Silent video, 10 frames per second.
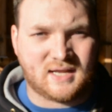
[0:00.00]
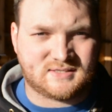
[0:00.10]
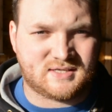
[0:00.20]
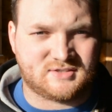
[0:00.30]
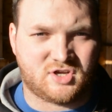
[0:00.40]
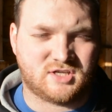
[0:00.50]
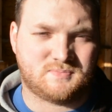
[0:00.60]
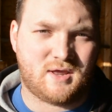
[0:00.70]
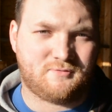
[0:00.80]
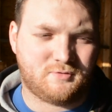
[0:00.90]
next to the exhaust
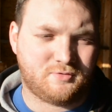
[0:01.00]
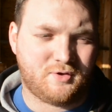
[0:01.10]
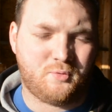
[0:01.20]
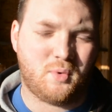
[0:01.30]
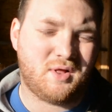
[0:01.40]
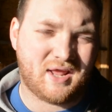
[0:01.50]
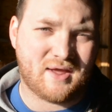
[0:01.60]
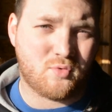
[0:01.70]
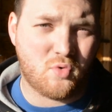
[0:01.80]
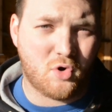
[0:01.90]
manifold. They will
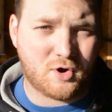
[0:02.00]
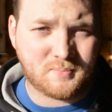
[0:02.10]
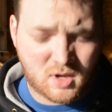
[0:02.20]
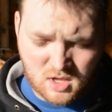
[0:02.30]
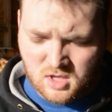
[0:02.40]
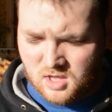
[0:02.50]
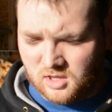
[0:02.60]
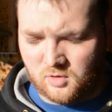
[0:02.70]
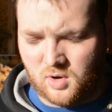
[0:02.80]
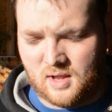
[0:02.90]
get warm.
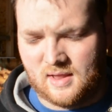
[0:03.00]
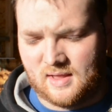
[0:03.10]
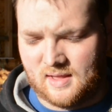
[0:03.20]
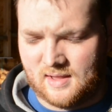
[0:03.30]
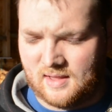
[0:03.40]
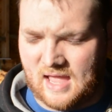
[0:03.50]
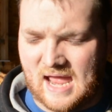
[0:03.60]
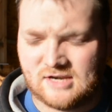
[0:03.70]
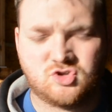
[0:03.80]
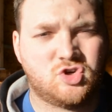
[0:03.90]
You want
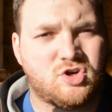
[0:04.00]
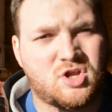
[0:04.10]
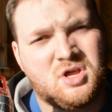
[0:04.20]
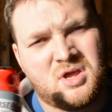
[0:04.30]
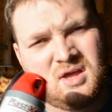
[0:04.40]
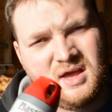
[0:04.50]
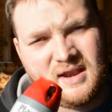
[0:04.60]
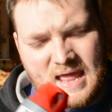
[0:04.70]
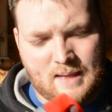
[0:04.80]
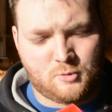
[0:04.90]
engine
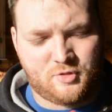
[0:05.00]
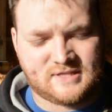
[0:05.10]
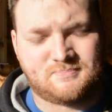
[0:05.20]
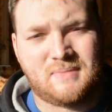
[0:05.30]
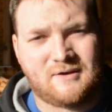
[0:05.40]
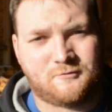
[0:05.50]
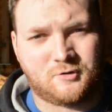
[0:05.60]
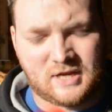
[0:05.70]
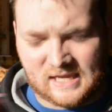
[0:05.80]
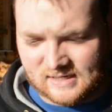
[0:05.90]
enamel that's meant
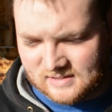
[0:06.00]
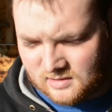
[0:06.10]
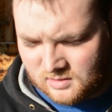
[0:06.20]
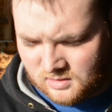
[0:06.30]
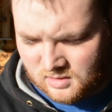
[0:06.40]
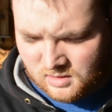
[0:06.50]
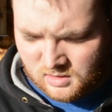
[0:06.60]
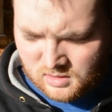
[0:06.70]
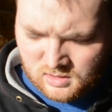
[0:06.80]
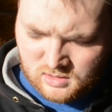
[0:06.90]
for heat.
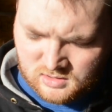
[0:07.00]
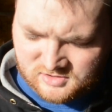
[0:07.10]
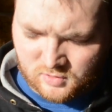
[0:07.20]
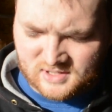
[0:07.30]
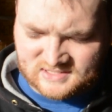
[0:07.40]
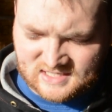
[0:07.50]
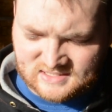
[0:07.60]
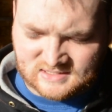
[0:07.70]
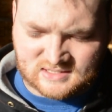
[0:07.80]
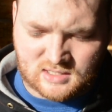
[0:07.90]
So this says
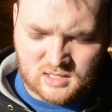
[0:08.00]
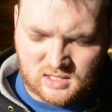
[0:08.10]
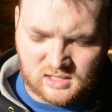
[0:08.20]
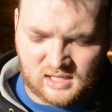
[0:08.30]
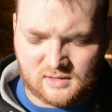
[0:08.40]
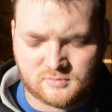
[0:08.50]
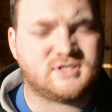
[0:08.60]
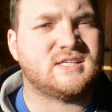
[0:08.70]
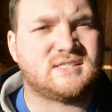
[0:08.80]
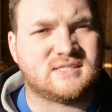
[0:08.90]
it's heat
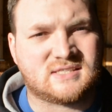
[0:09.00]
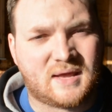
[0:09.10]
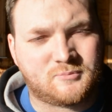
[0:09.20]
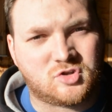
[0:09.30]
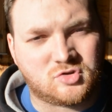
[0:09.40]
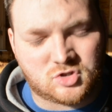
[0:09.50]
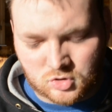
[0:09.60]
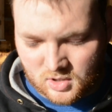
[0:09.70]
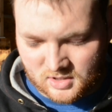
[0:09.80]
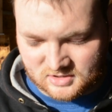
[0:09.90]
resistance up to
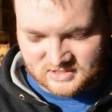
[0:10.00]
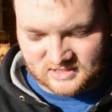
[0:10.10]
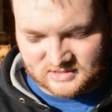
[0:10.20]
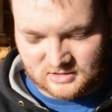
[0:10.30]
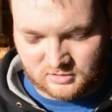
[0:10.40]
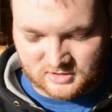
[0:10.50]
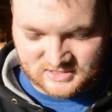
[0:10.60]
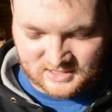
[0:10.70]
260 degrees